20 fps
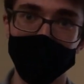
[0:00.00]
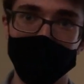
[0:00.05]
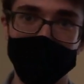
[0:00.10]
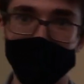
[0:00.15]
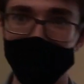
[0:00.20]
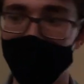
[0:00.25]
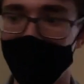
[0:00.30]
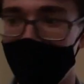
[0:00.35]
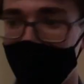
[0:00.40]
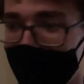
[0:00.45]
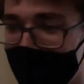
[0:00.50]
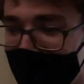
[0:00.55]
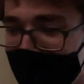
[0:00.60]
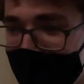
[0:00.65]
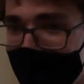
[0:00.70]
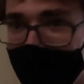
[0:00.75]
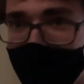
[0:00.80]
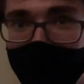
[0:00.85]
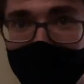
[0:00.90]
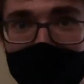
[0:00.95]
Yeah,
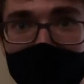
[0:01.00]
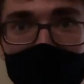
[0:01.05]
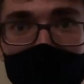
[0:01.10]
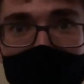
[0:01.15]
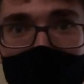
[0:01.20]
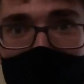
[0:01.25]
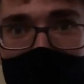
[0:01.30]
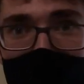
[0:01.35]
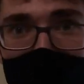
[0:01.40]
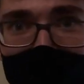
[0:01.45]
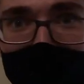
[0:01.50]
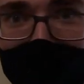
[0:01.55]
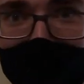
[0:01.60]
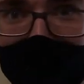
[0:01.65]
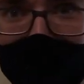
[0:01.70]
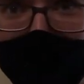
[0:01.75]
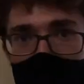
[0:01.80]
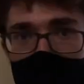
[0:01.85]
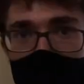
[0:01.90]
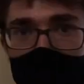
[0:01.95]
yellow
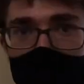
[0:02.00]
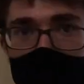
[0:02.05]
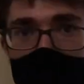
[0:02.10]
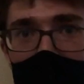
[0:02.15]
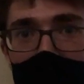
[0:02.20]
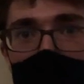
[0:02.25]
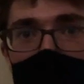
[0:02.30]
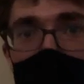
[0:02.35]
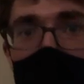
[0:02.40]
journalism. That